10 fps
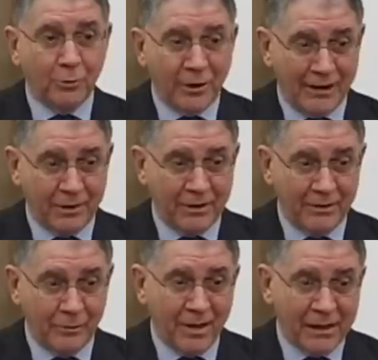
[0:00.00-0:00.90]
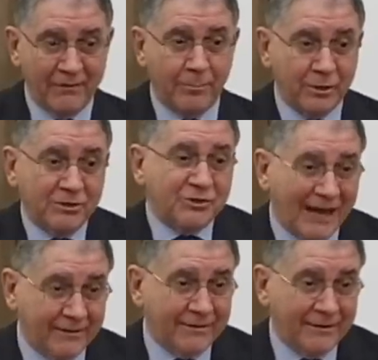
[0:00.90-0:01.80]
you do something, you must have a
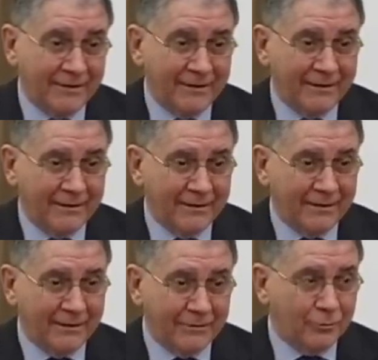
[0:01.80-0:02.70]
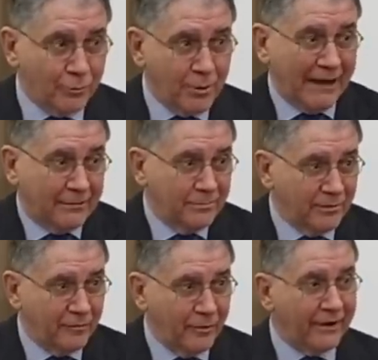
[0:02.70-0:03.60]
potentiality uh, to do that
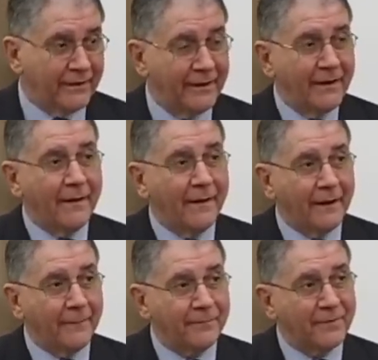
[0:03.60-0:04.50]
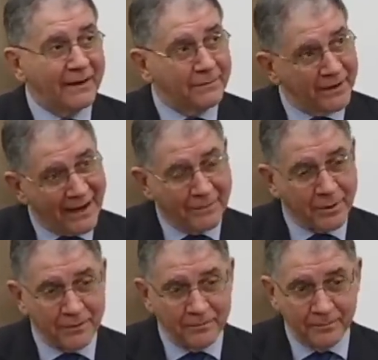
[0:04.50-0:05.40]
before. Um, it
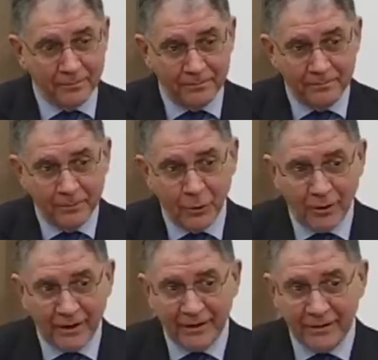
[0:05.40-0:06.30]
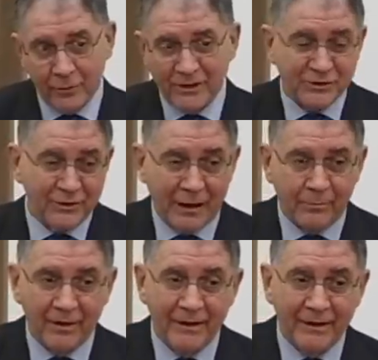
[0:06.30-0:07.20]
becomes more
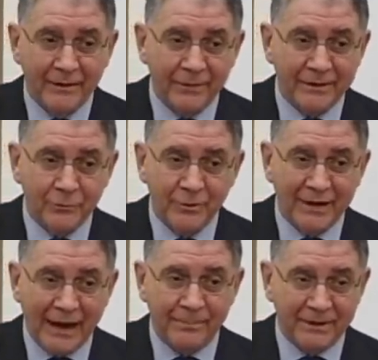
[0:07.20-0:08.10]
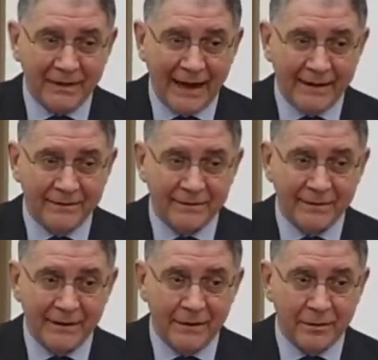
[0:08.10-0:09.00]
questionable when the word appetite
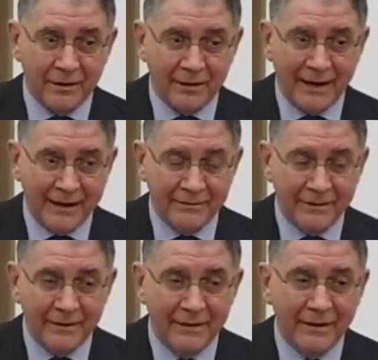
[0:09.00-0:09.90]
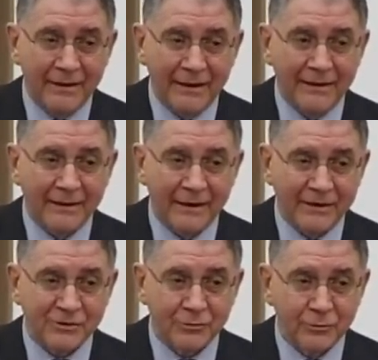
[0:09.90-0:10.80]
is read in
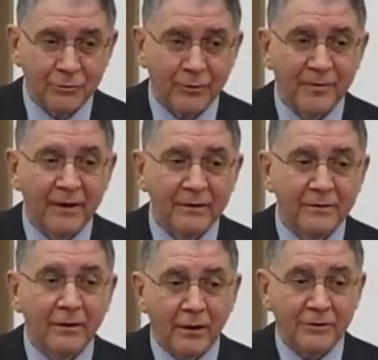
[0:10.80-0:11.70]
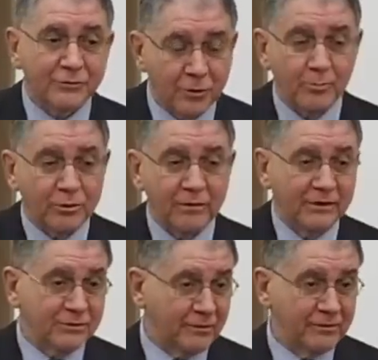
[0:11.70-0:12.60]
relation to the conscious
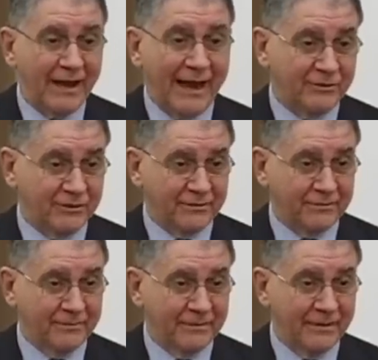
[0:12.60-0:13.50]
motivation of the agent